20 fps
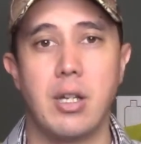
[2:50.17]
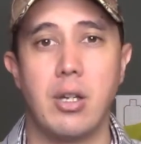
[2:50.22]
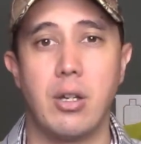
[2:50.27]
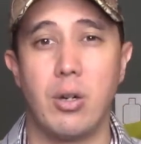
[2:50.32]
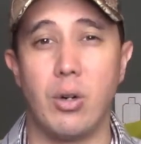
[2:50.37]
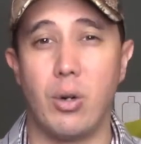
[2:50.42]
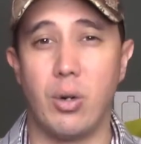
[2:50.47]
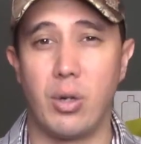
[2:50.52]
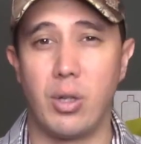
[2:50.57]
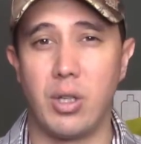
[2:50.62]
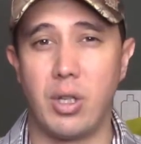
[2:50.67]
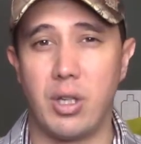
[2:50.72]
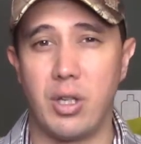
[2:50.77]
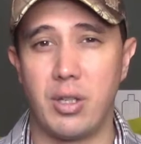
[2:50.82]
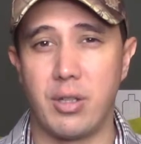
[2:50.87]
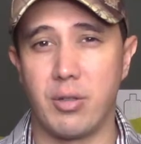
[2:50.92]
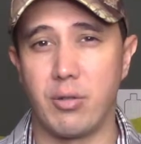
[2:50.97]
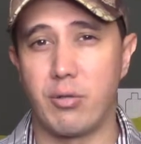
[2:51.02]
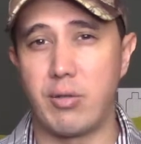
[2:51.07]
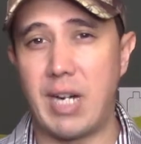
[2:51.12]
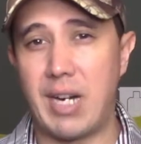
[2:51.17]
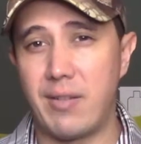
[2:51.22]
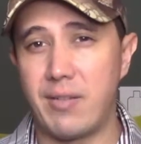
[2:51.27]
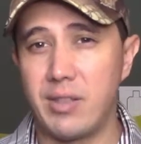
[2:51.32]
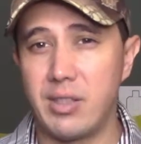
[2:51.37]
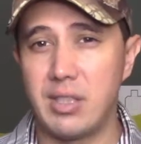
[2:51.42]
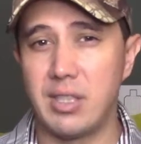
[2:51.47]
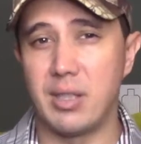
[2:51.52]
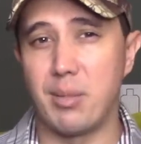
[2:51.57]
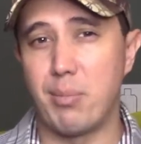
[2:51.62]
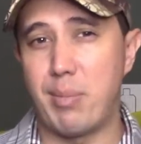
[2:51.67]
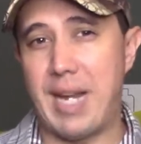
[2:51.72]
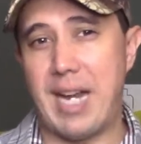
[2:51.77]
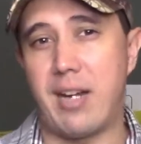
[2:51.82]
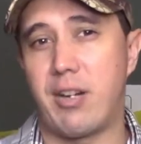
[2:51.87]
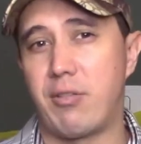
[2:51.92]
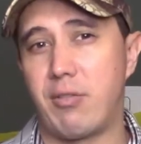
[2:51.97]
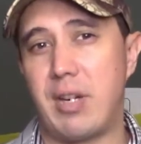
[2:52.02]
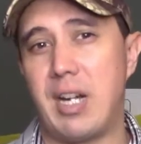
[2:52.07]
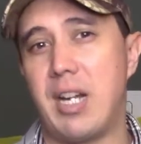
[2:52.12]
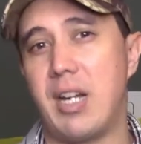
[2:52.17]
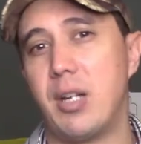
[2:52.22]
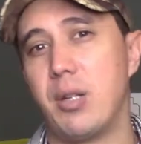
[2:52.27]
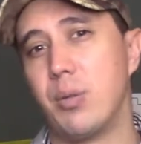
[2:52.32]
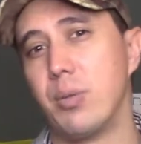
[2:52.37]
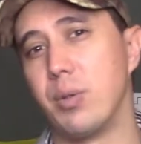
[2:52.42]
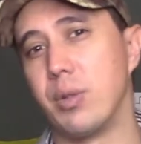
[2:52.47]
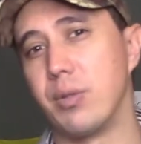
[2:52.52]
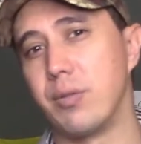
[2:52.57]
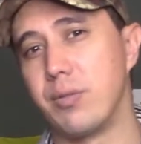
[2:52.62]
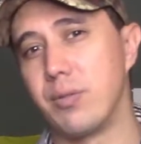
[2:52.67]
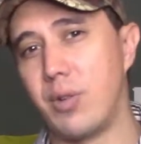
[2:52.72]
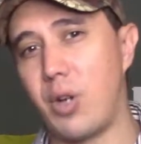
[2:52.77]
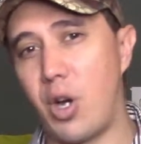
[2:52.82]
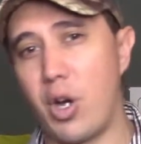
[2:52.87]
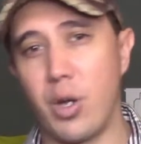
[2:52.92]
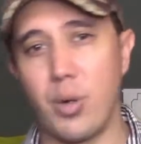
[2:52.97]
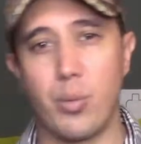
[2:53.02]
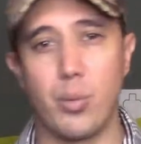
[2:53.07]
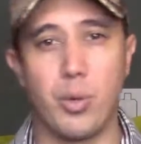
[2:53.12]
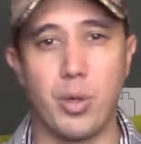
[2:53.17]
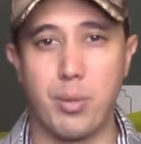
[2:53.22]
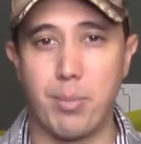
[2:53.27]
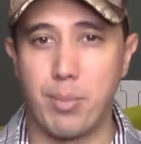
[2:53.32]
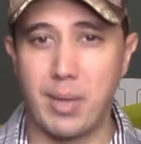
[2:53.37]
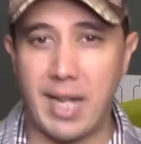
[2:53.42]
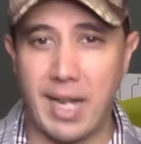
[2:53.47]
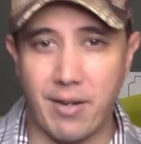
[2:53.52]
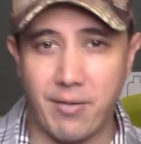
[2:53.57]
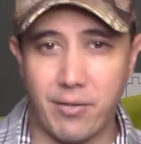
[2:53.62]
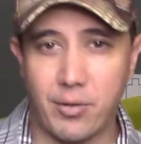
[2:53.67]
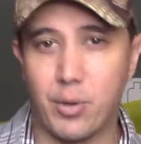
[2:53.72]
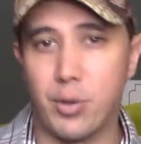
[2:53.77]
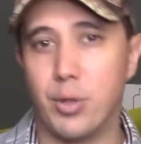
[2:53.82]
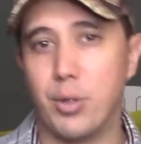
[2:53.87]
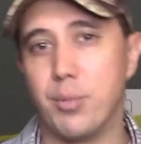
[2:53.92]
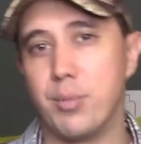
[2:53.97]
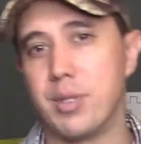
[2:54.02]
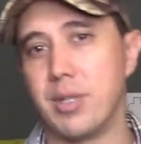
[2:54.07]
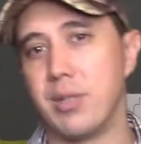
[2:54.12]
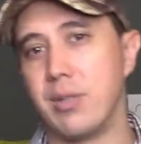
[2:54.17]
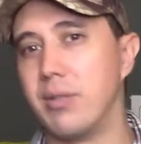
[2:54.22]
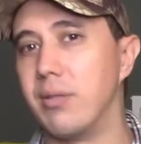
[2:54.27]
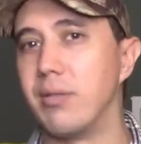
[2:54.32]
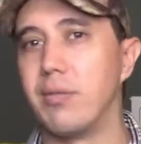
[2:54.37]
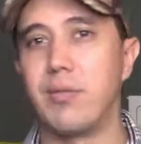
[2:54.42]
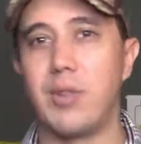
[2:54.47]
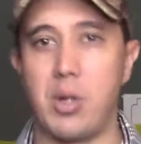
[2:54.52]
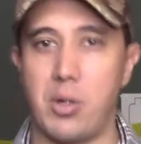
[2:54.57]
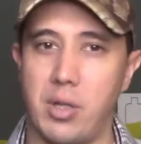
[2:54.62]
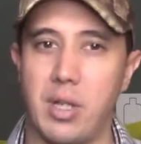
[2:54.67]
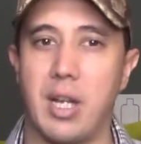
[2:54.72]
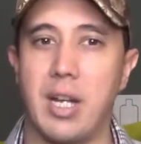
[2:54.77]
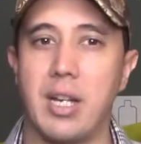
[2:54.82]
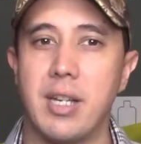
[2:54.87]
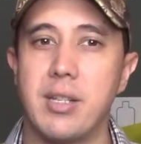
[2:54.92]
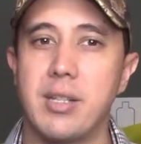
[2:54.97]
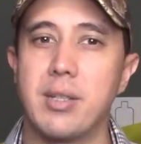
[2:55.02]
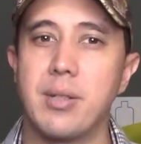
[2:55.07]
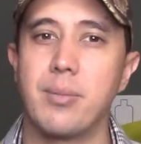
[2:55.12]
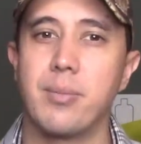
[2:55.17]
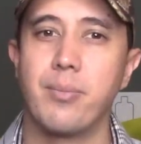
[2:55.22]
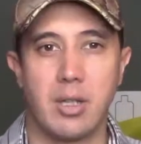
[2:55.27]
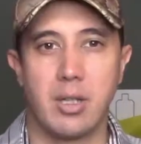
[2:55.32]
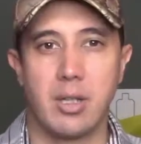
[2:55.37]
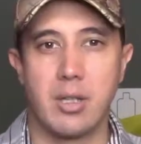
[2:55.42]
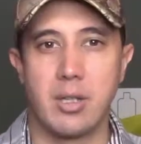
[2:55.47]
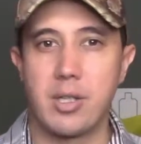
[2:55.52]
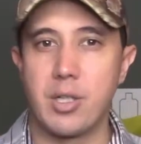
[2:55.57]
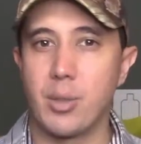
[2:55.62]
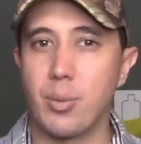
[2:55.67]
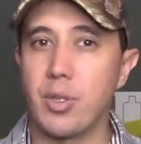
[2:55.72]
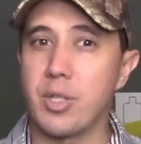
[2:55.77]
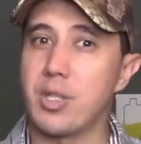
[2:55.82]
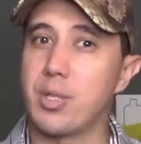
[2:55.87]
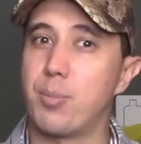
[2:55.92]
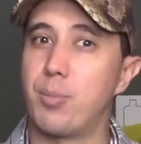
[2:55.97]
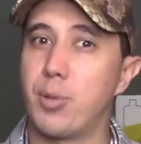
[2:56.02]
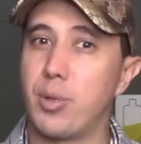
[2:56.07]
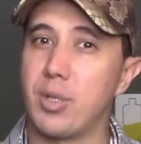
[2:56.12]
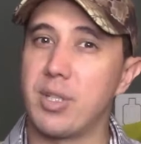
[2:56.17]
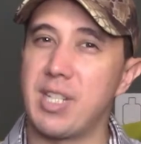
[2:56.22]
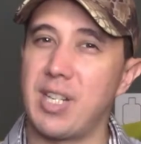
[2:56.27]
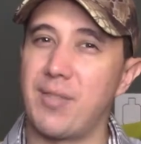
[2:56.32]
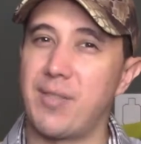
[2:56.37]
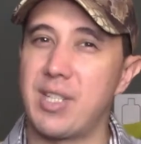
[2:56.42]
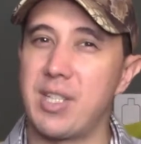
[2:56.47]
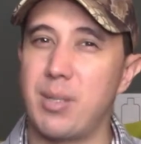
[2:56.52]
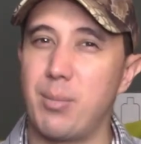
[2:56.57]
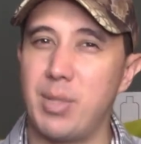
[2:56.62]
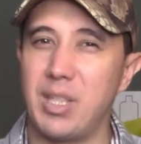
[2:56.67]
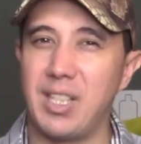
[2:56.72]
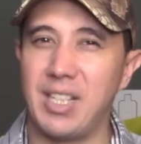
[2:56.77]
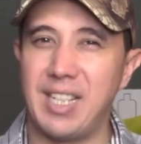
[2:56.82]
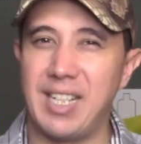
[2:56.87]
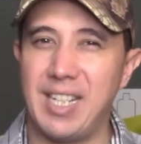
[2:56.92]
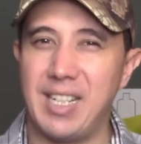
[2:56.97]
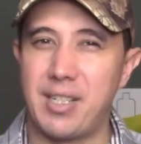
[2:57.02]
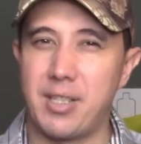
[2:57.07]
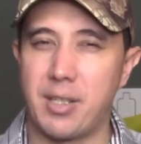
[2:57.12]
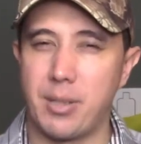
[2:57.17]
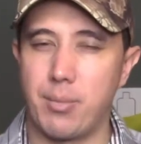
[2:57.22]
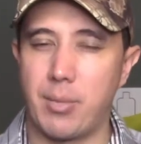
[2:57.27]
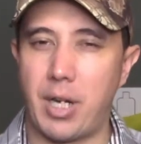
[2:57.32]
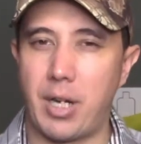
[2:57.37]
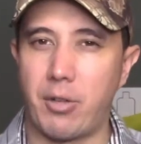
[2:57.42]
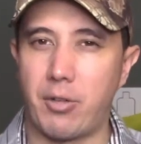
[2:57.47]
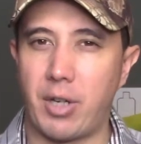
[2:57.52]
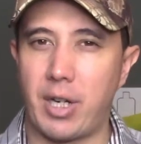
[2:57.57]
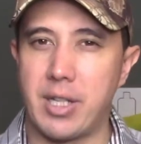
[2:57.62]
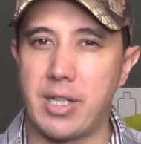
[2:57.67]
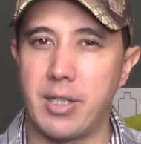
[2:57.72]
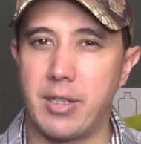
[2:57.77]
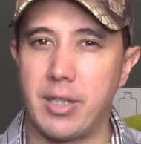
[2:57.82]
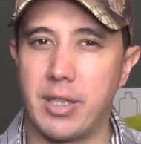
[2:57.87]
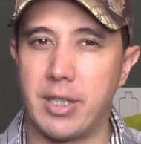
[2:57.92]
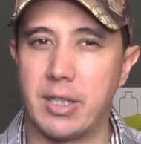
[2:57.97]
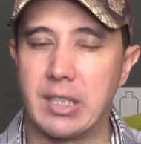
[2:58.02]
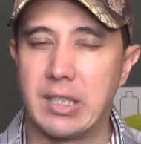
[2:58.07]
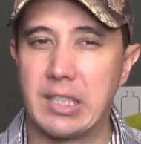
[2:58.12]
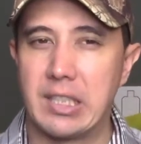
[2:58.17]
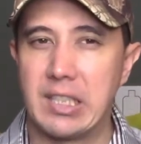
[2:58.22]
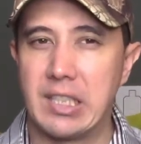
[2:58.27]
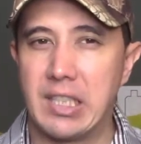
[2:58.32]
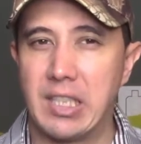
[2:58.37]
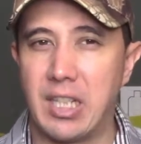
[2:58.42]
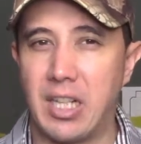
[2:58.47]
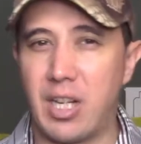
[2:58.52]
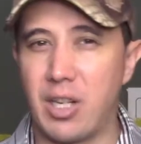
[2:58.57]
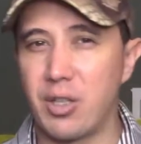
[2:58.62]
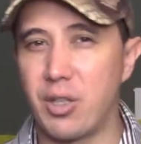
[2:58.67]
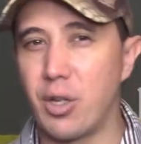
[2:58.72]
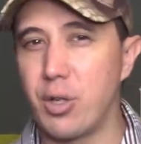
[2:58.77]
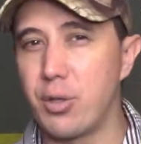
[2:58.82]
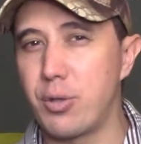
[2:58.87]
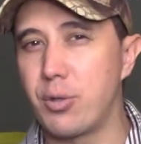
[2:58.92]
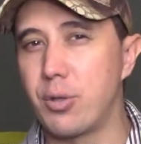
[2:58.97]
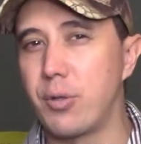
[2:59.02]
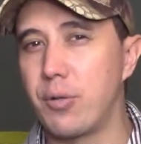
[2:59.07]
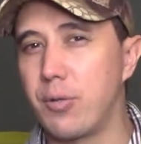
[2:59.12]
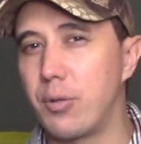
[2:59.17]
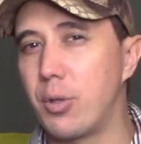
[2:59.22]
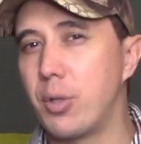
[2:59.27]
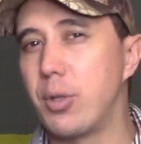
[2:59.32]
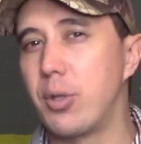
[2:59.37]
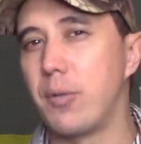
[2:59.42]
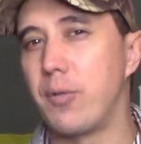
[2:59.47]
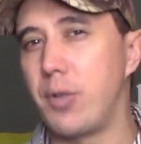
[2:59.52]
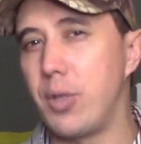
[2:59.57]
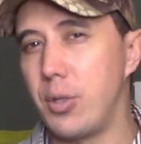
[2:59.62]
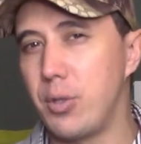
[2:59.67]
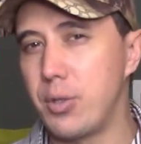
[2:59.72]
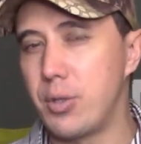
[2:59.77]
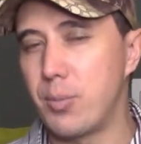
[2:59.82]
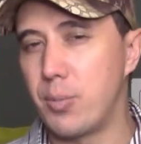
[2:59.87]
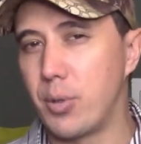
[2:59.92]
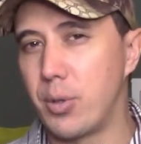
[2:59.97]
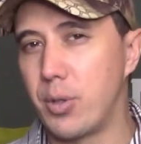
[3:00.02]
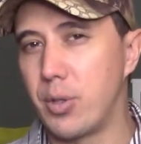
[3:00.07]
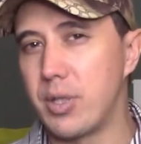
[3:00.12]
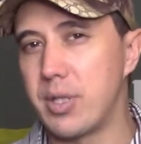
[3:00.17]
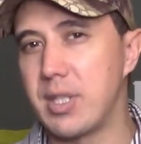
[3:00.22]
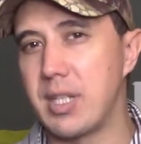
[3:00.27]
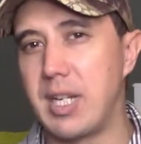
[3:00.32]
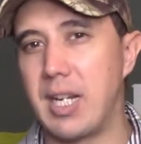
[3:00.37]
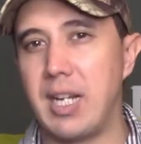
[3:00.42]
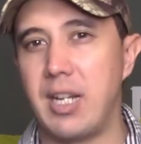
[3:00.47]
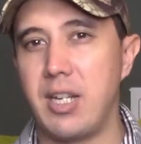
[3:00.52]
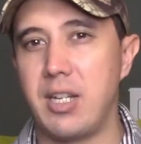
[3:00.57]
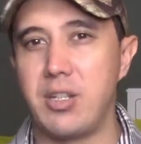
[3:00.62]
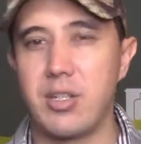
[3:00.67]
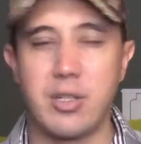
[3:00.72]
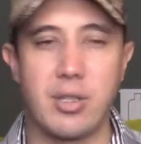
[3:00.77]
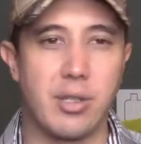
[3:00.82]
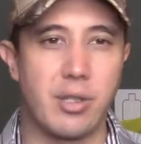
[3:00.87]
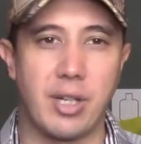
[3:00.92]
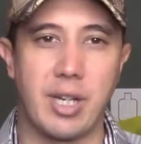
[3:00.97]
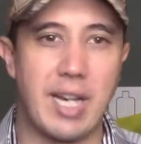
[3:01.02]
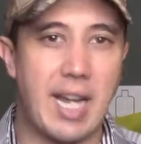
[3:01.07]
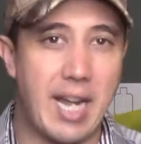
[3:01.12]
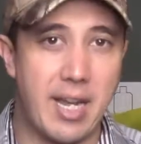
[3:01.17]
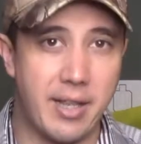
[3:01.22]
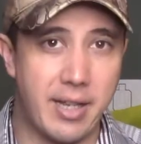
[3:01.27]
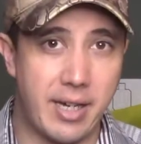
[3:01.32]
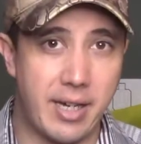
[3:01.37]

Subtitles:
all on gravel and packed ground with odd wood platforms and fault lines. So what sports have similar needs to my criteria? I'll go through a few sports and just look at how they